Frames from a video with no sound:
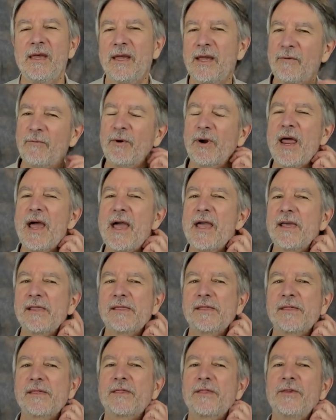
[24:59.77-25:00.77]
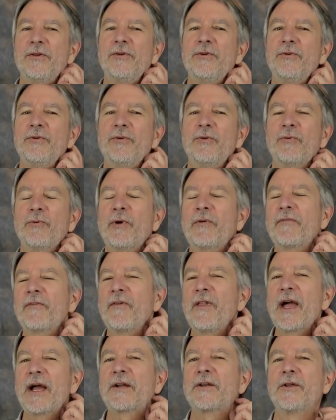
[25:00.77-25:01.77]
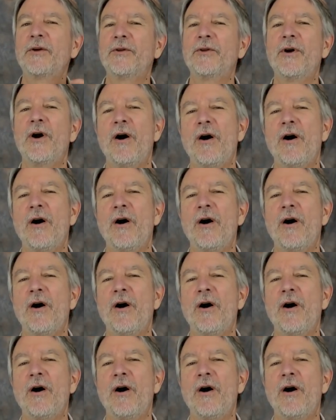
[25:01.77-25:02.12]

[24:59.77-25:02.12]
It likes to reflect on